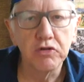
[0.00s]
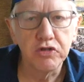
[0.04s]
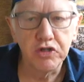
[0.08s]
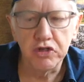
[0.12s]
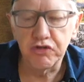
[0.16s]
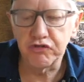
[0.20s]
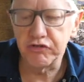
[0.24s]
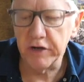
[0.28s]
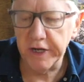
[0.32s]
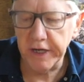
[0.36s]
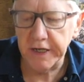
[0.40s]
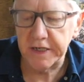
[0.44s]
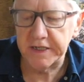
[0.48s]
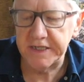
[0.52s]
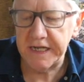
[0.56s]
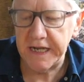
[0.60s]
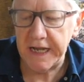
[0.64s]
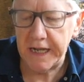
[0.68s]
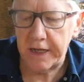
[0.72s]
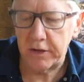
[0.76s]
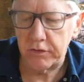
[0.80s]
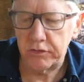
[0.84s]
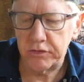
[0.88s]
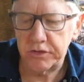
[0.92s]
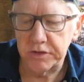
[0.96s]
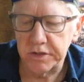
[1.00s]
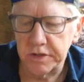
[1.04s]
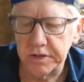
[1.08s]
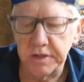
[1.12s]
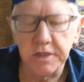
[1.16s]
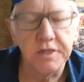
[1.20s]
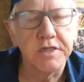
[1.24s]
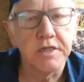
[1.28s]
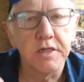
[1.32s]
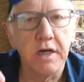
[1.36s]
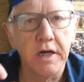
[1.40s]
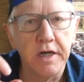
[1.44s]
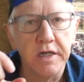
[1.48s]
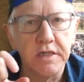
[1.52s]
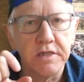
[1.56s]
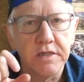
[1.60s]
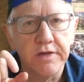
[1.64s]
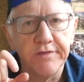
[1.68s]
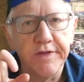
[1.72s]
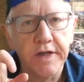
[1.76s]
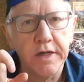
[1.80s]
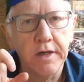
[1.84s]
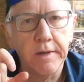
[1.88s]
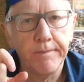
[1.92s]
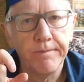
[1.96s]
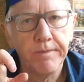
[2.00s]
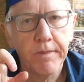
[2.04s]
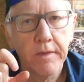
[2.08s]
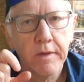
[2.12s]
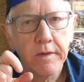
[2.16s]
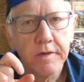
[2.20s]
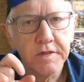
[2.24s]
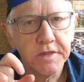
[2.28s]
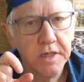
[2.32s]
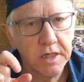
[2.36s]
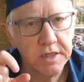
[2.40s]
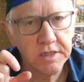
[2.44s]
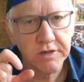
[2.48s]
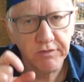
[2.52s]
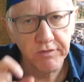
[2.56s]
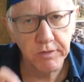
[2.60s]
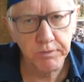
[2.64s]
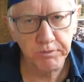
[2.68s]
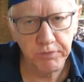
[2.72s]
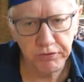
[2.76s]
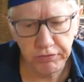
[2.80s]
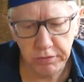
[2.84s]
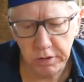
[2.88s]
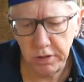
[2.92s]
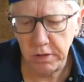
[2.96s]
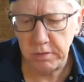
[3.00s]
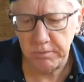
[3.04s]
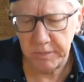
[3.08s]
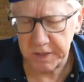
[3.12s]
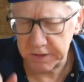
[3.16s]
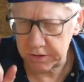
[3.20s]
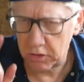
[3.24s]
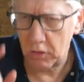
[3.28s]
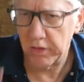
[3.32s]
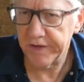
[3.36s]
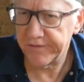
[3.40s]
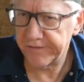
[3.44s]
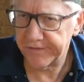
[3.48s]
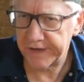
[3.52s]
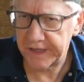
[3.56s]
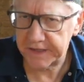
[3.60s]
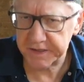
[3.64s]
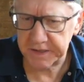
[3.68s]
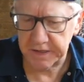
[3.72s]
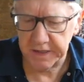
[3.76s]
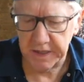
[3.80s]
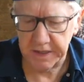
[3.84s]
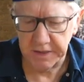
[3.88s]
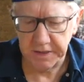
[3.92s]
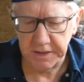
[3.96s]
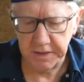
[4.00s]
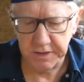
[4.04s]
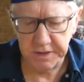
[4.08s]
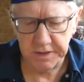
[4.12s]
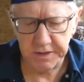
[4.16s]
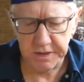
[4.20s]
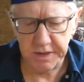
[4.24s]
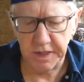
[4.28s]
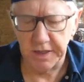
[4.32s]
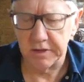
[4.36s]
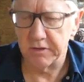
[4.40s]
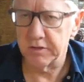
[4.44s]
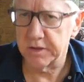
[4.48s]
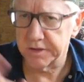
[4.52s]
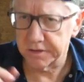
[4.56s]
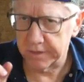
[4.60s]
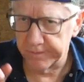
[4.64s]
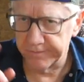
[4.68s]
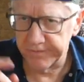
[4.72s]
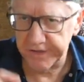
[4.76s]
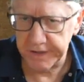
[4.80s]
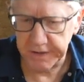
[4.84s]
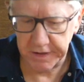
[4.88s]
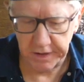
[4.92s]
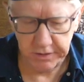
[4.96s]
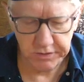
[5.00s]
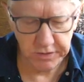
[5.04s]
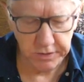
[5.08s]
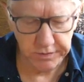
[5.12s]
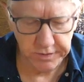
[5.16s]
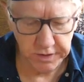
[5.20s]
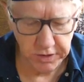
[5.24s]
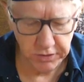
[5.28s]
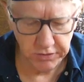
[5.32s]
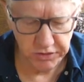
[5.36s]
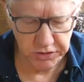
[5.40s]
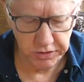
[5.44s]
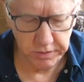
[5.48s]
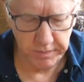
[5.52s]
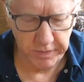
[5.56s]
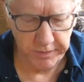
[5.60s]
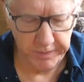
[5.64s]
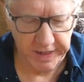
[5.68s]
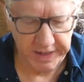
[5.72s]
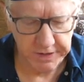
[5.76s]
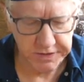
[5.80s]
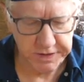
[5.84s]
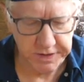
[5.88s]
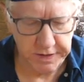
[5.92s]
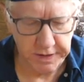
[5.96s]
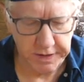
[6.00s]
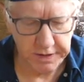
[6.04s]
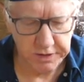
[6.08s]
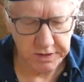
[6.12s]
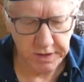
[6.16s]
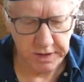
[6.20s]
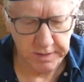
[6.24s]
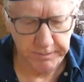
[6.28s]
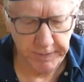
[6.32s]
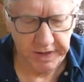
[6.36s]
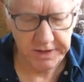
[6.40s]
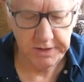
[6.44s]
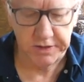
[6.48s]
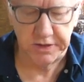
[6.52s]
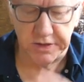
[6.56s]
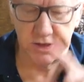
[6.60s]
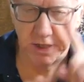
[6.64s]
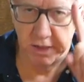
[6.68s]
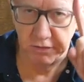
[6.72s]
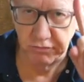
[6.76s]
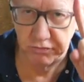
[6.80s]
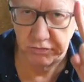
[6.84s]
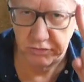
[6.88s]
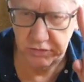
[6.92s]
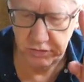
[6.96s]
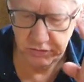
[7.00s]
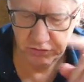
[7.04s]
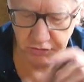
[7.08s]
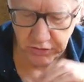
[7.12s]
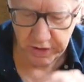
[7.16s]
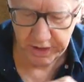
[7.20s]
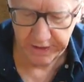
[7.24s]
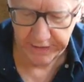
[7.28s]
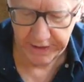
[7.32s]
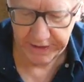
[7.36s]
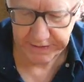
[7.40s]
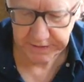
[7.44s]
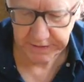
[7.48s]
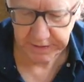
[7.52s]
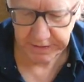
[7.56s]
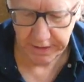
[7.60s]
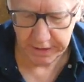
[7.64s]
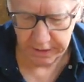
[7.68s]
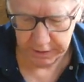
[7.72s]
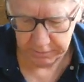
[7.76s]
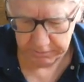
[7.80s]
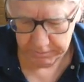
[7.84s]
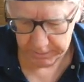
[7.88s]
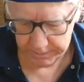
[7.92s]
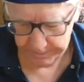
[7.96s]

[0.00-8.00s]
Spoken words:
shrink down to the size of a prune. It's quite fascinating to see. There are some videos on YouTube about it, actually. But don't try that at home,